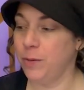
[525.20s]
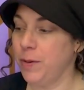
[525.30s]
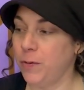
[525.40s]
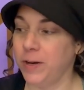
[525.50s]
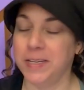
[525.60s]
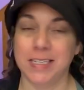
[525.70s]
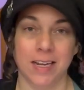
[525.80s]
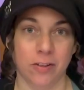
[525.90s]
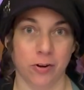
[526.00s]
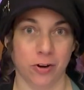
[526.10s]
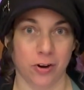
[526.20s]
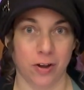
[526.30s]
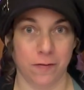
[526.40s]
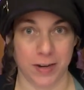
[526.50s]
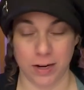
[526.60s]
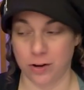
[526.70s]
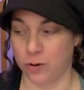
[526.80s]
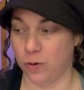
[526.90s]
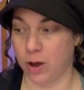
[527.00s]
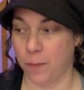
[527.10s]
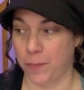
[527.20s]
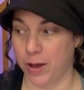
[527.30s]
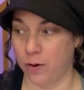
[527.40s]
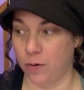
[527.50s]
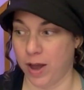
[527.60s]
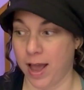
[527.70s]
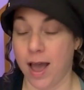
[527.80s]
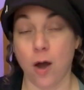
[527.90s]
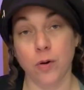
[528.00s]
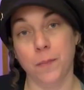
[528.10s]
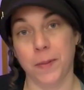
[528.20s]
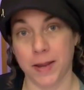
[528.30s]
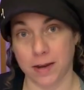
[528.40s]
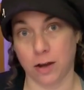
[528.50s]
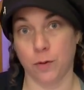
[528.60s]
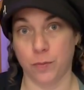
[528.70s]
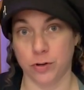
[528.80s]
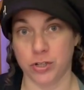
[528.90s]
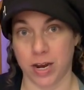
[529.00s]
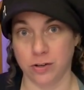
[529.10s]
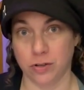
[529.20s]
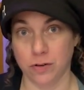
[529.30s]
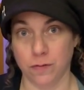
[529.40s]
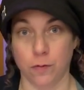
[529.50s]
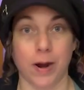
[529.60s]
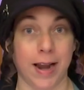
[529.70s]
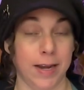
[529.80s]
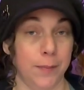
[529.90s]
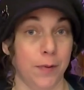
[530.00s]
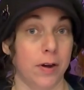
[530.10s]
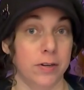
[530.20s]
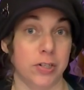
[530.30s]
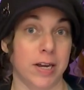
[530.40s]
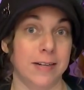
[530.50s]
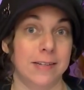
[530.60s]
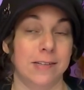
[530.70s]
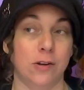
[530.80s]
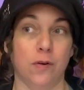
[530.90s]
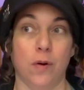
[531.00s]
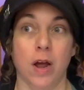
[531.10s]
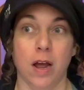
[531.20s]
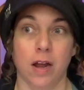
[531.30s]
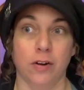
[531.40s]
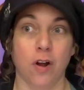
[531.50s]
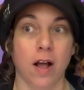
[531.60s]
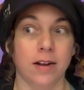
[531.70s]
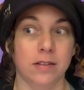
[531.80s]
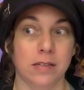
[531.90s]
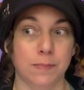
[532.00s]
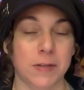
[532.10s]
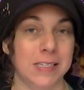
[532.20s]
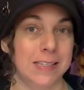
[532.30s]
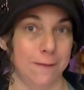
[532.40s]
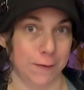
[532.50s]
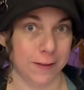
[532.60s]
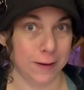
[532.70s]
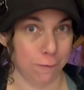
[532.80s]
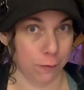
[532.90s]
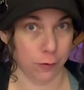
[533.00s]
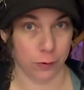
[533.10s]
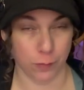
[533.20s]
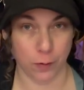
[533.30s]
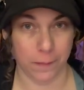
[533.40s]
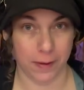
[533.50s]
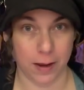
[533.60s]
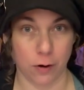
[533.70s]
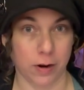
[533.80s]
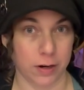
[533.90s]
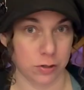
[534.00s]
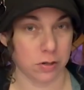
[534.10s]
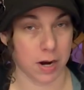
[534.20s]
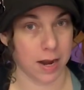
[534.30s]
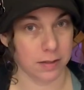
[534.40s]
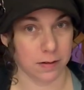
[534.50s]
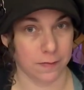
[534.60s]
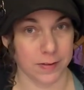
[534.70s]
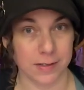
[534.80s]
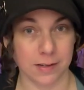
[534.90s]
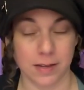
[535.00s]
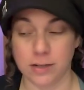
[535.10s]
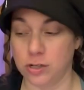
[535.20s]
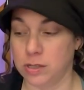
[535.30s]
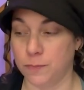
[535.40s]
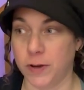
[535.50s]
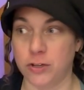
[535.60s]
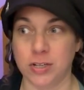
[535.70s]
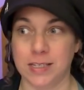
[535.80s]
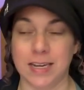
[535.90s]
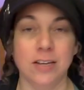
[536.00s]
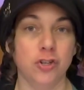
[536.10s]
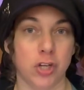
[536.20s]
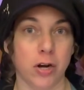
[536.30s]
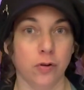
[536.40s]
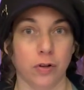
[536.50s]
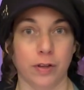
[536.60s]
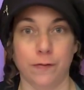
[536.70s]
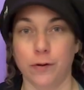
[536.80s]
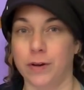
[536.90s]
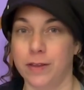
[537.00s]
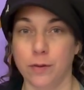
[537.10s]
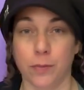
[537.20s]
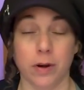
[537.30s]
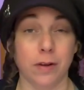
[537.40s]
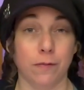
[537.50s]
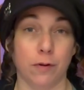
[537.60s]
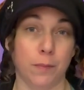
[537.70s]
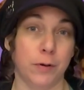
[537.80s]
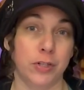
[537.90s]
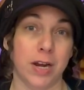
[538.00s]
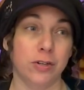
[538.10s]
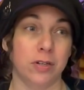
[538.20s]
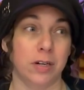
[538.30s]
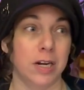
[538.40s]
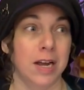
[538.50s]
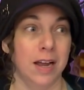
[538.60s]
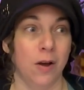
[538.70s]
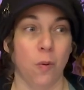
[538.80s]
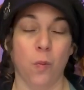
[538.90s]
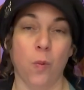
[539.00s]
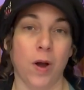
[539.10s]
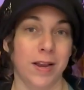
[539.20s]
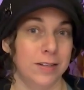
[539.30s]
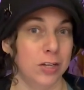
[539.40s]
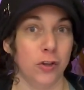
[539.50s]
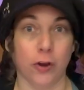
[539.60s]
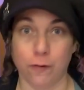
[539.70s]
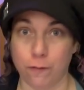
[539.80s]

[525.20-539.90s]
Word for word: be putting together a video about how to pick a projector for any project. So not specifically for Lumo Play or interactive installations, but just in general, if you're in the market for a projector, what to look